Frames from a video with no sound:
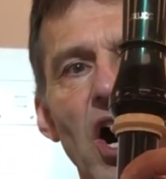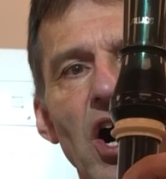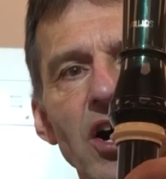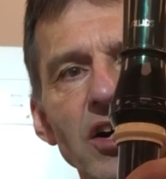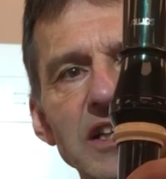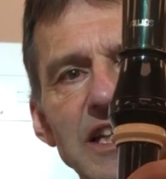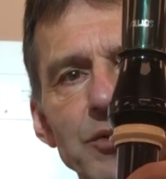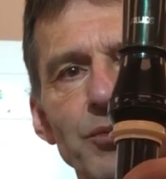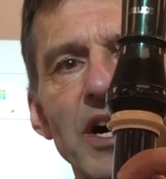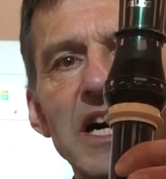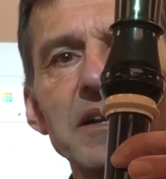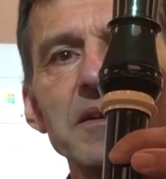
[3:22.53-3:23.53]
all in
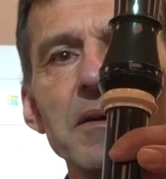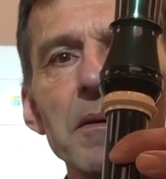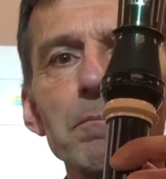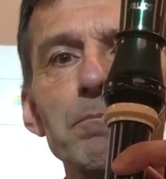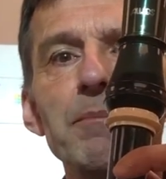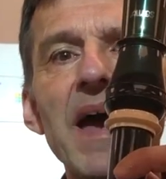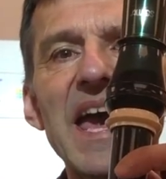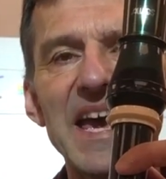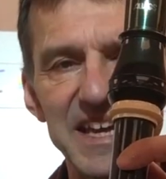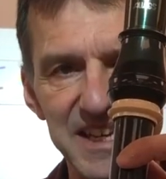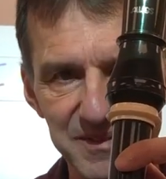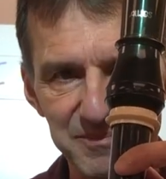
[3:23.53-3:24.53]
one
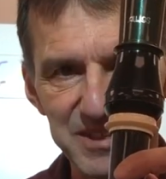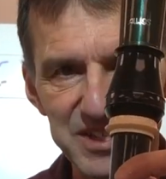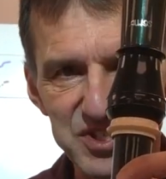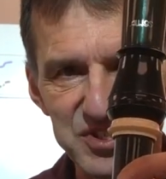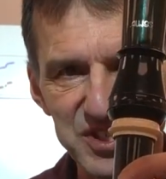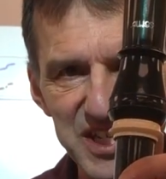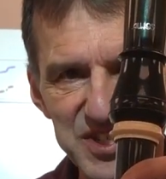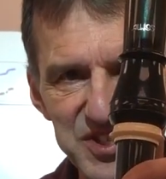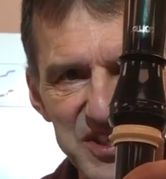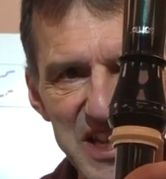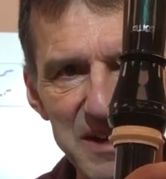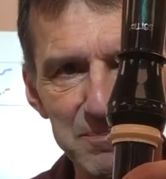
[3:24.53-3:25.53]
bag. So
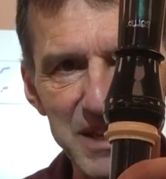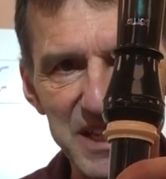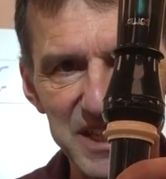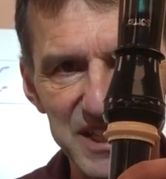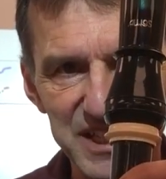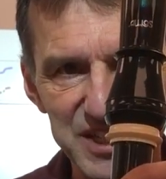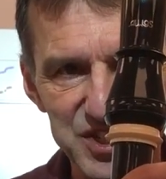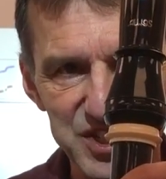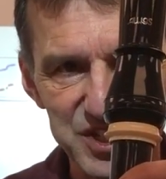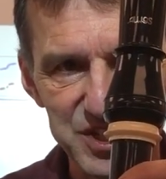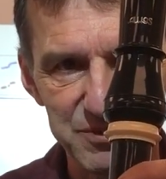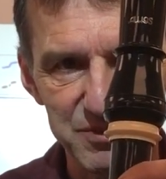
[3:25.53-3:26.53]
doesn't that make it easy
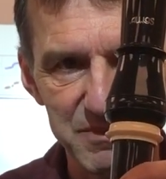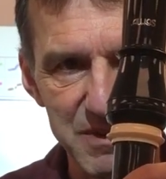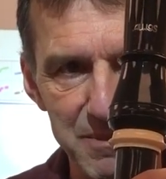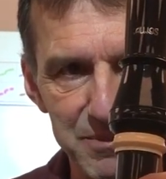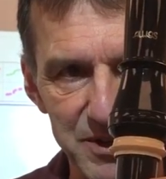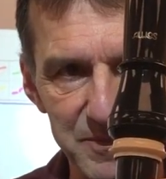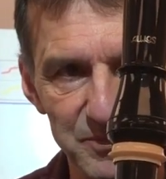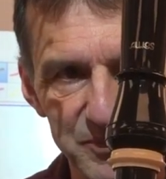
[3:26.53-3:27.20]
to remember?